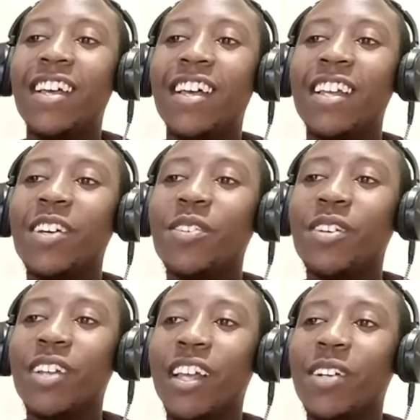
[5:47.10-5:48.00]
And now
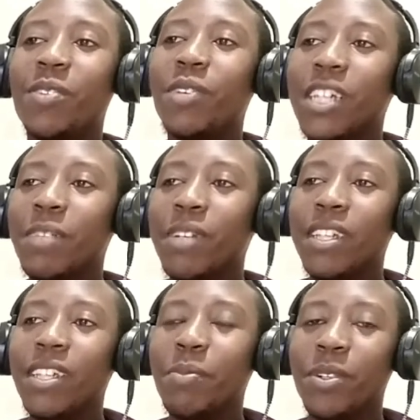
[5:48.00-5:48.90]
you're like, what am I
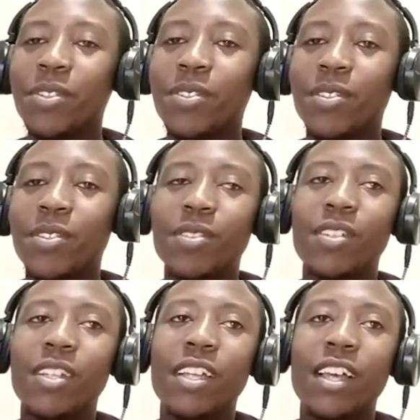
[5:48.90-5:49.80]
supposed to do?
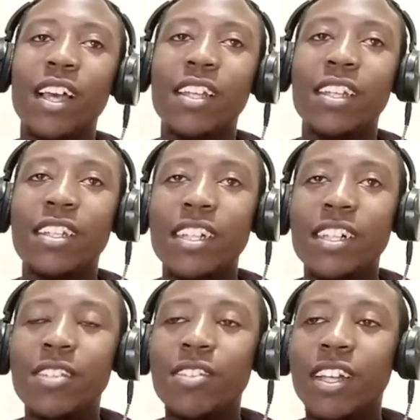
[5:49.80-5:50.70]
And it
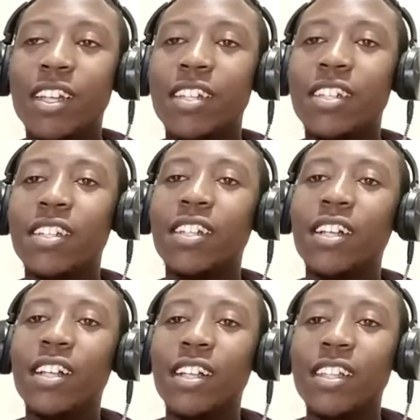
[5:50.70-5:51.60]
tells you that
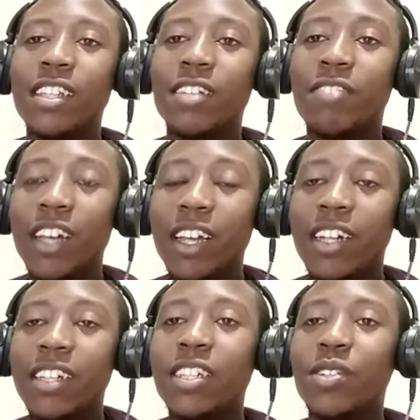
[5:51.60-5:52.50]
the
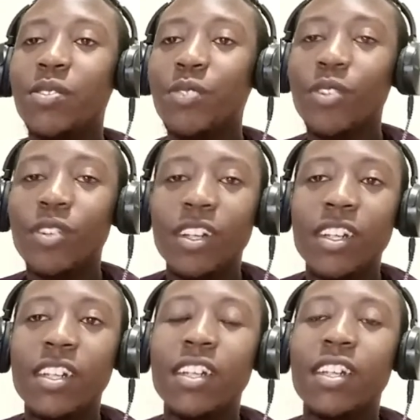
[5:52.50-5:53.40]
virus in your phone
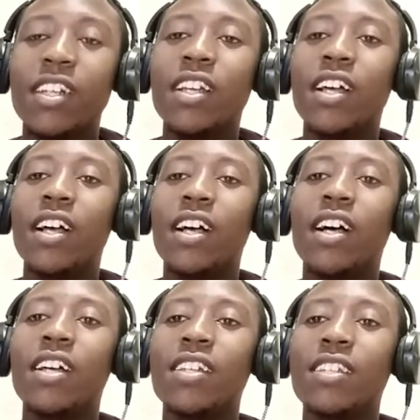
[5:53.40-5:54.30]

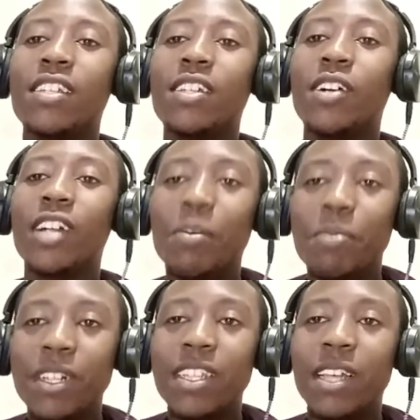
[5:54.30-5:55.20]
has
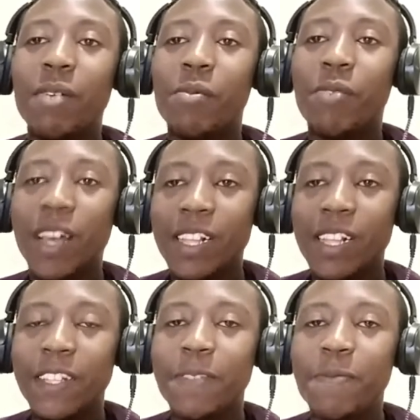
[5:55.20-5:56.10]
corrupted some
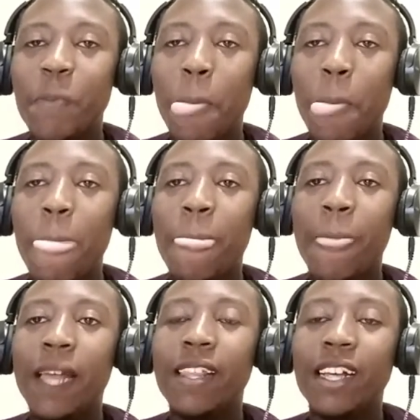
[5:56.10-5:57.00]
files.
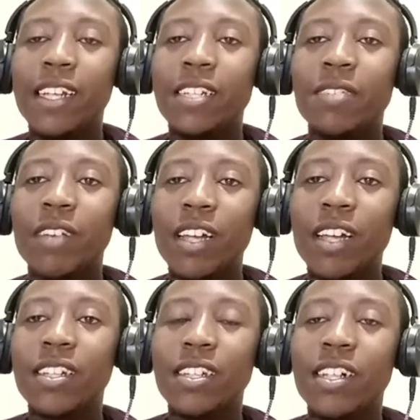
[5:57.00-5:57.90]
And the
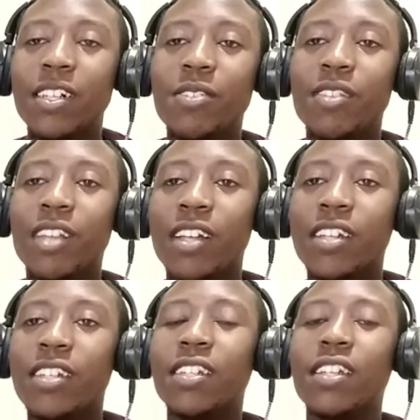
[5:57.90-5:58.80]
antivirus tells you that
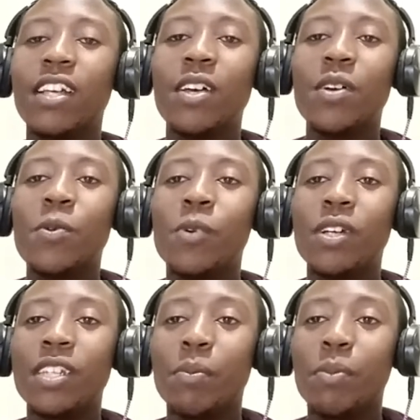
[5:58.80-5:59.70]
we're
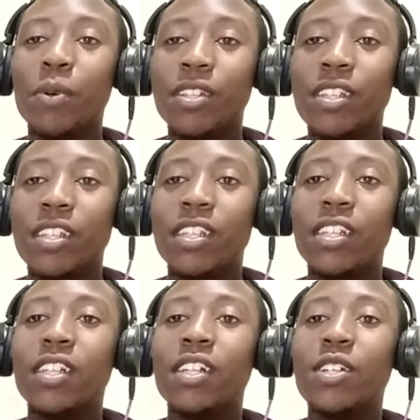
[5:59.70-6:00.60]
supposed
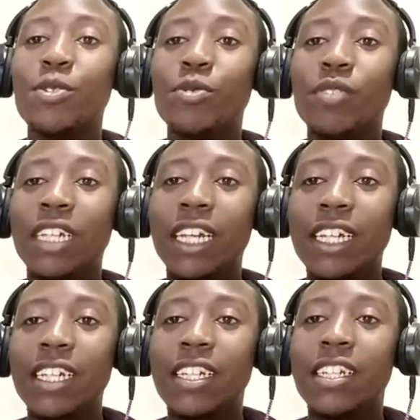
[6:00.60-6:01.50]
to
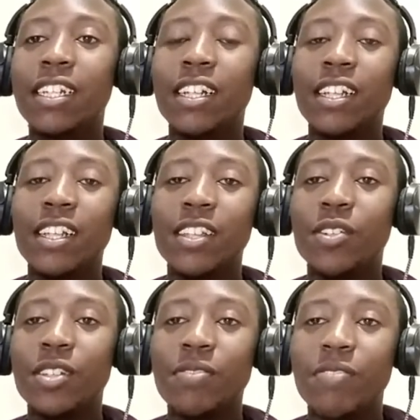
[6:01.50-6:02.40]
delete those